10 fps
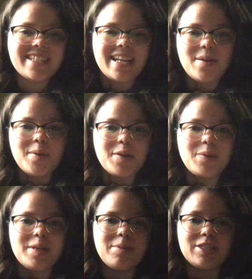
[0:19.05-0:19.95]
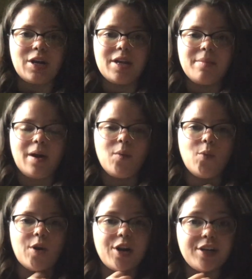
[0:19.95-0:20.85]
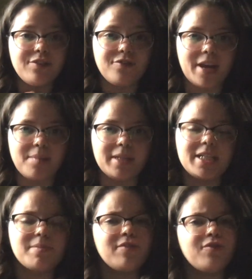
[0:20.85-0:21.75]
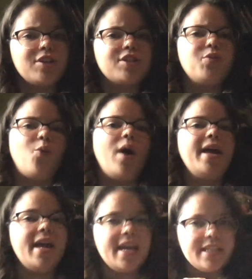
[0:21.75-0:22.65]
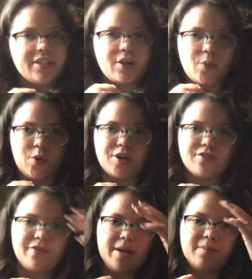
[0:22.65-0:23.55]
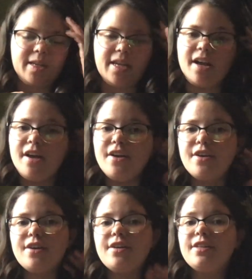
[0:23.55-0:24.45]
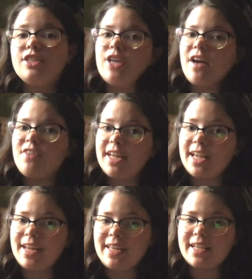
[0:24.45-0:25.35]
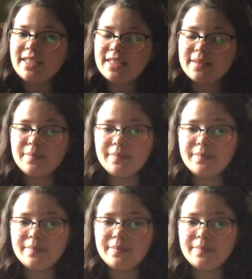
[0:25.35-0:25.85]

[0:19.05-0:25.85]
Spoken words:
today we are going to be talking about word families, but first, what is a word family? Do you have any ideas?